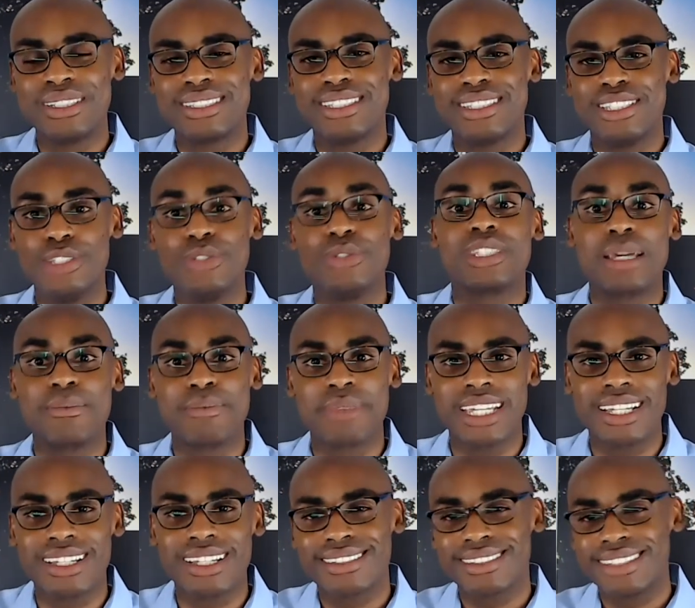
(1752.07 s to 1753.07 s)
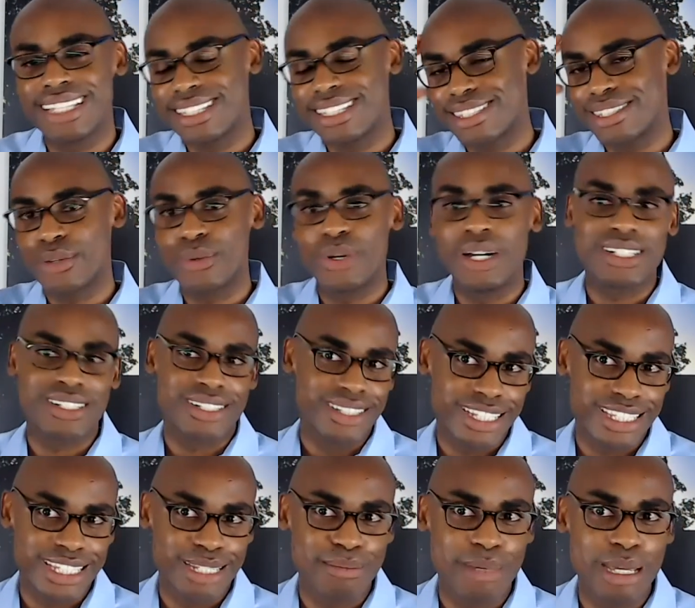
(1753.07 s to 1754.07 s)
to do something? That's the question
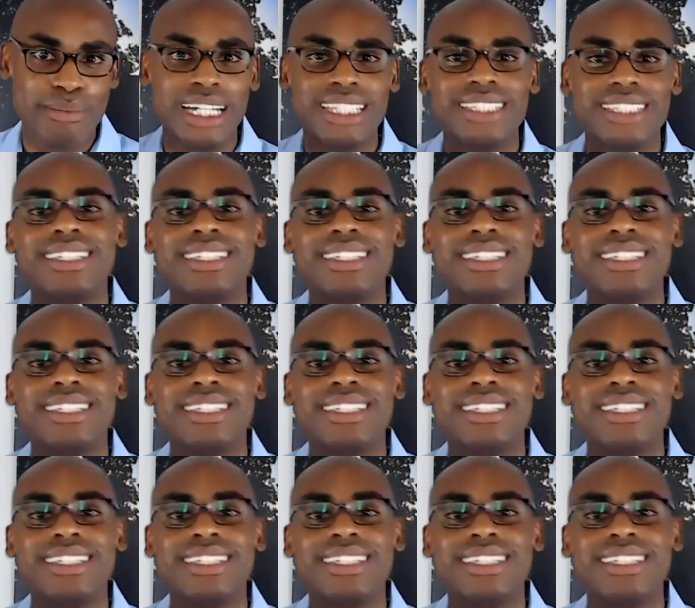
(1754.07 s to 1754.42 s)
that's in my mind.